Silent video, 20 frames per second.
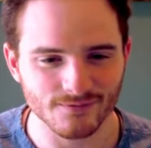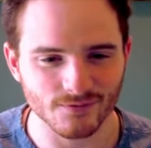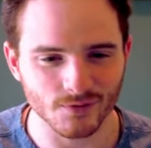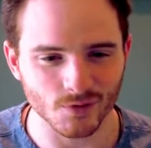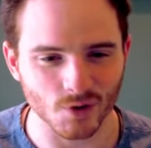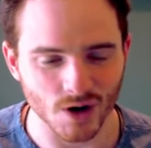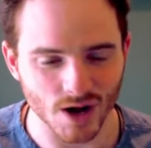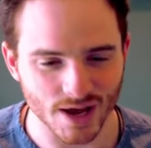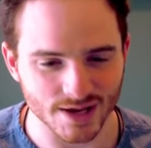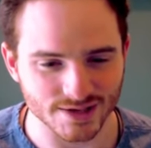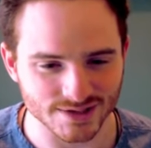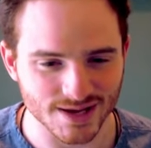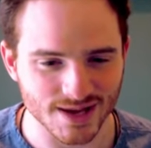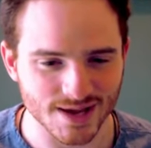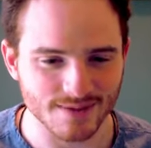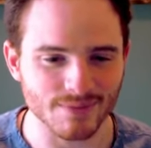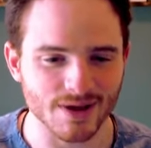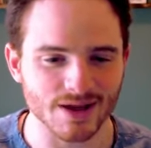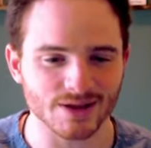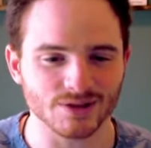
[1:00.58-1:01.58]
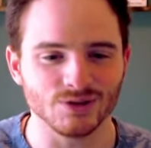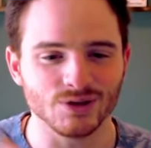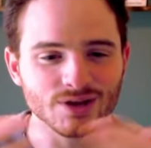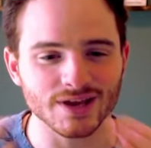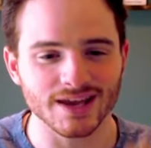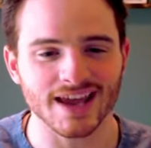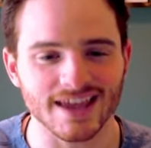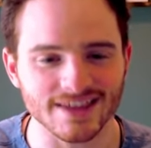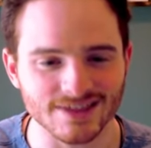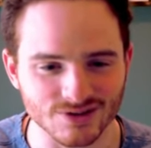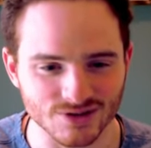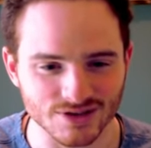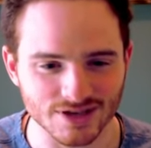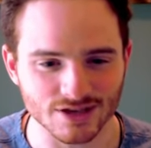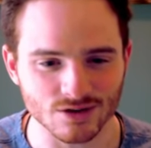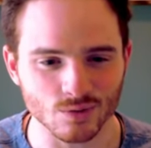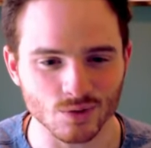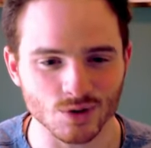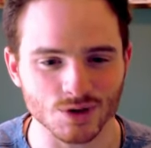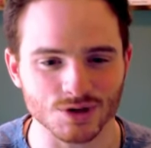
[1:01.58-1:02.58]
for us by looking at their
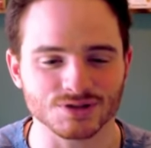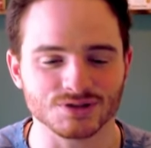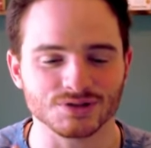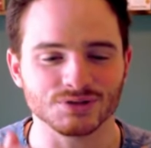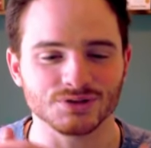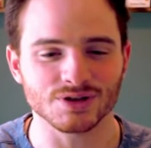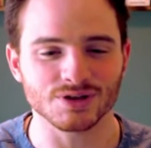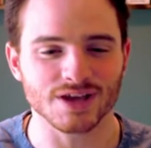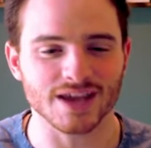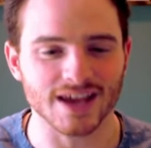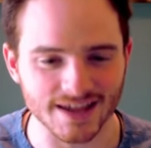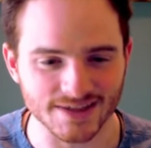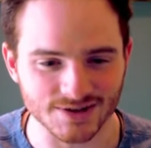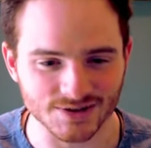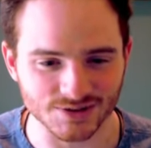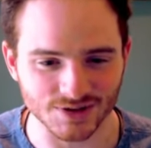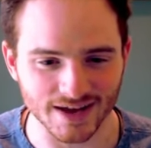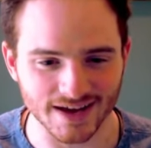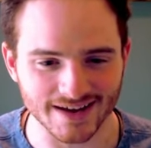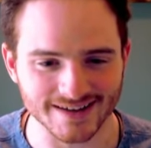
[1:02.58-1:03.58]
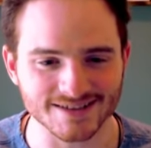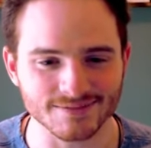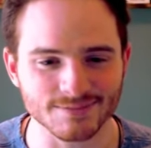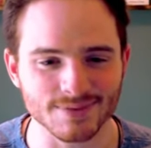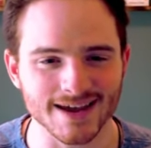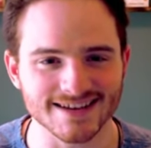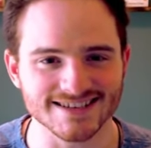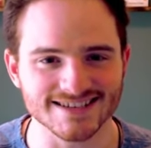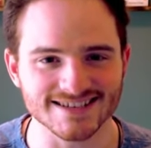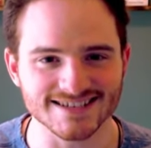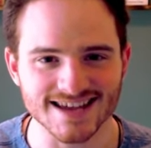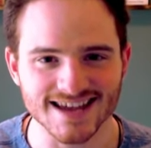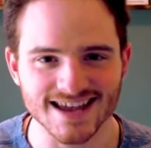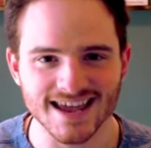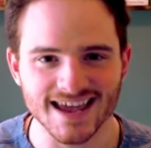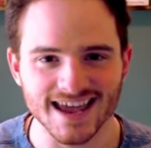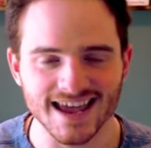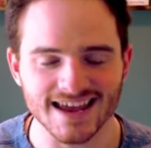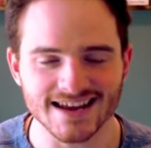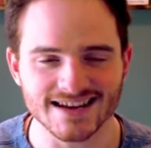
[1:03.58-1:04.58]
keywords, looking at their landing pages,
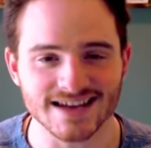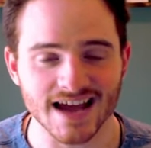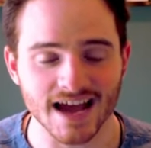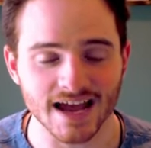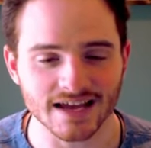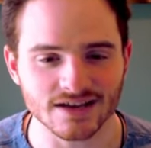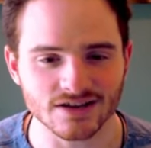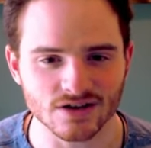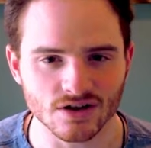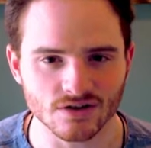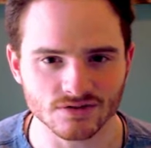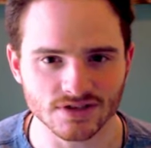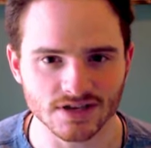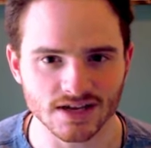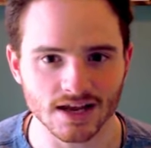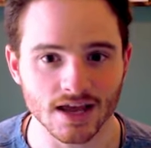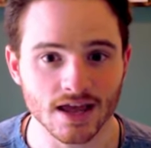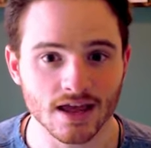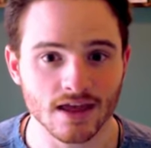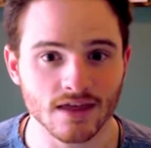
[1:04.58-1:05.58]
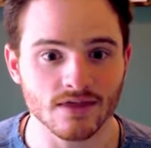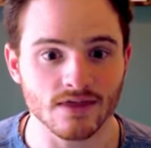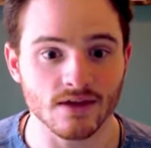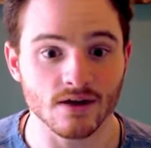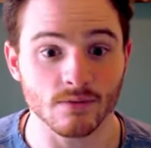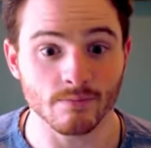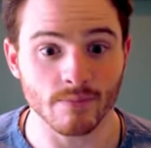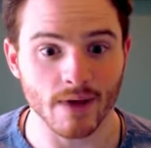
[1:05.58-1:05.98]
and diagnosing their